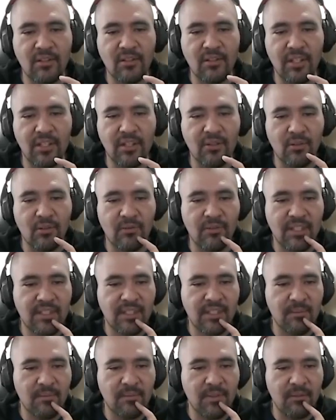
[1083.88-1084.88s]
going to
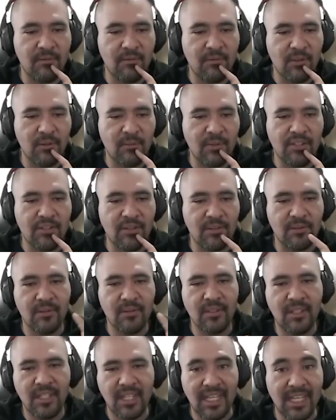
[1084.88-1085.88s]
receive the information
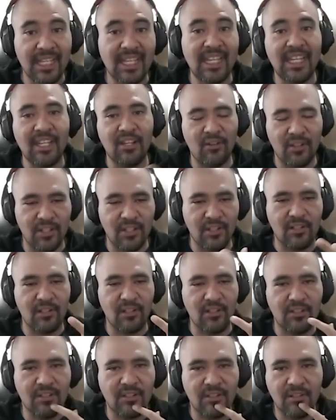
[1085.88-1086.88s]
in the other
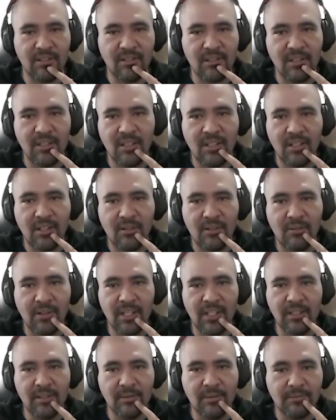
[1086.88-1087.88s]
cluster,
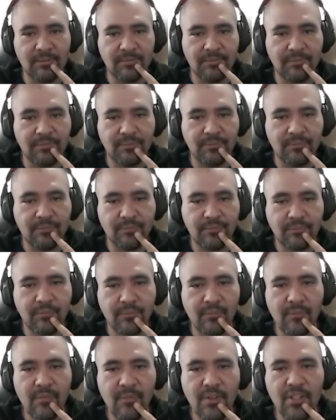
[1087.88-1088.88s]
right?
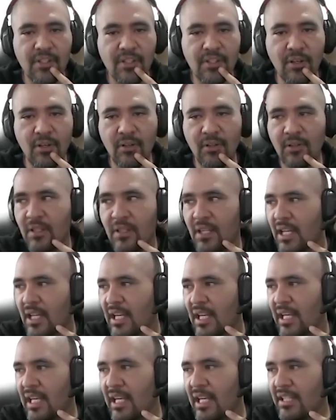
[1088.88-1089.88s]
So
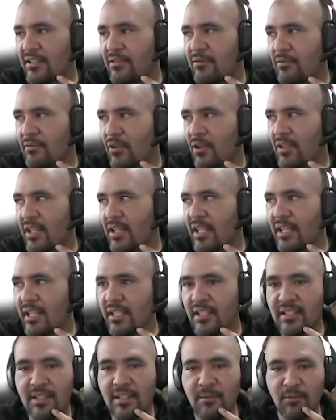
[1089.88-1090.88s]
let's run
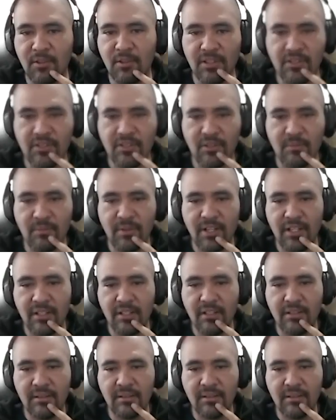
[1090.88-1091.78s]
the simulation part.